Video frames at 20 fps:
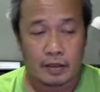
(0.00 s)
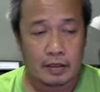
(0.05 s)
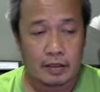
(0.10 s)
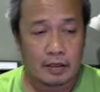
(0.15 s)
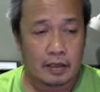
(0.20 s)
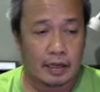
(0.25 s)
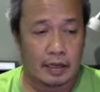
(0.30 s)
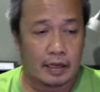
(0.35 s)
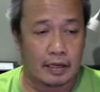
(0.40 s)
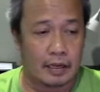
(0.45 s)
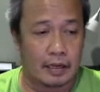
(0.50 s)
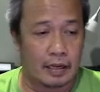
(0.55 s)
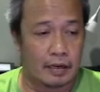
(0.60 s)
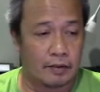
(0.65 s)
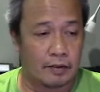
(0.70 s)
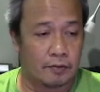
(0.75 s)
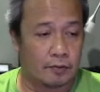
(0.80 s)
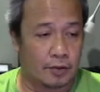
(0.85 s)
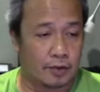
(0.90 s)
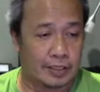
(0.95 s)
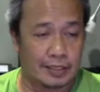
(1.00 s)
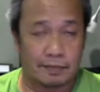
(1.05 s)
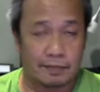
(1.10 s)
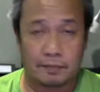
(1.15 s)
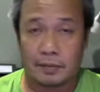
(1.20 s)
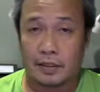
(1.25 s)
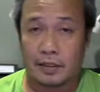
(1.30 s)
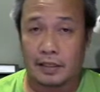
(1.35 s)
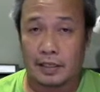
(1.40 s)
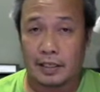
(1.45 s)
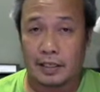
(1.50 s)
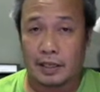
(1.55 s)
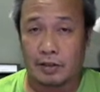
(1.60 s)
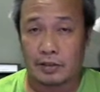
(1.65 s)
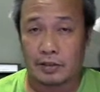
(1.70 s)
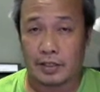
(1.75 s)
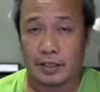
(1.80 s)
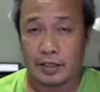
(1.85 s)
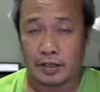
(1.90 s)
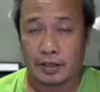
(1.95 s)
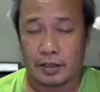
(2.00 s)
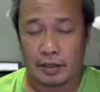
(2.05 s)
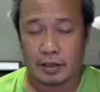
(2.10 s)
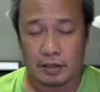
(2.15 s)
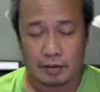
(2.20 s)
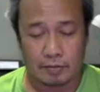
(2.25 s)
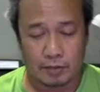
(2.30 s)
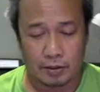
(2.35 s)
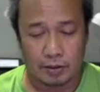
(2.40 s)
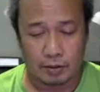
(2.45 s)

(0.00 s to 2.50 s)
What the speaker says: And then, for example, Down syndrome,